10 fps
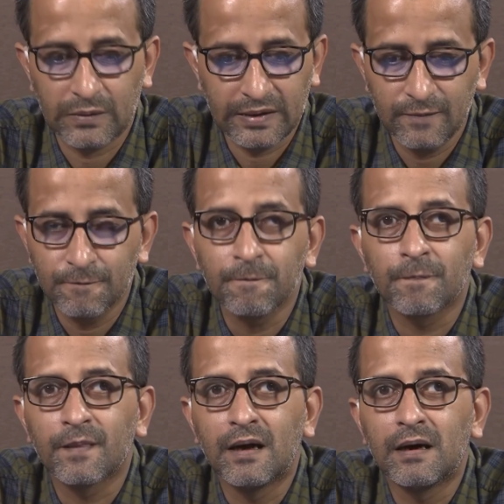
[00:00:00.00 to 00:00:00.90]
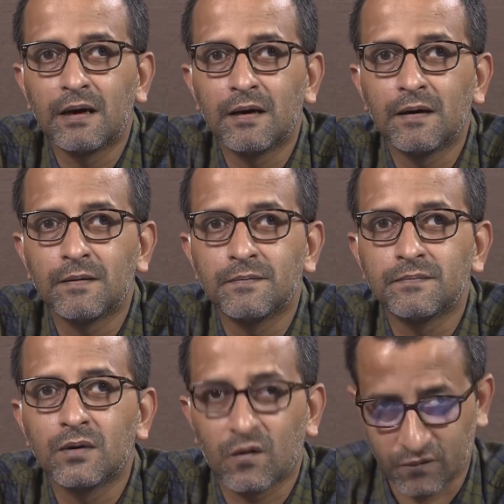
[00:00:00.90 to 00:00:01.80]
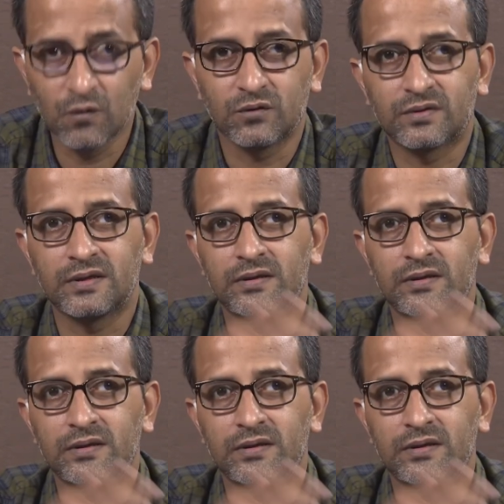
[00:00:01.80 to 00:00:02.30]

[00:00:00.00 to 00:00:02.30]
Okay? Uh, of course,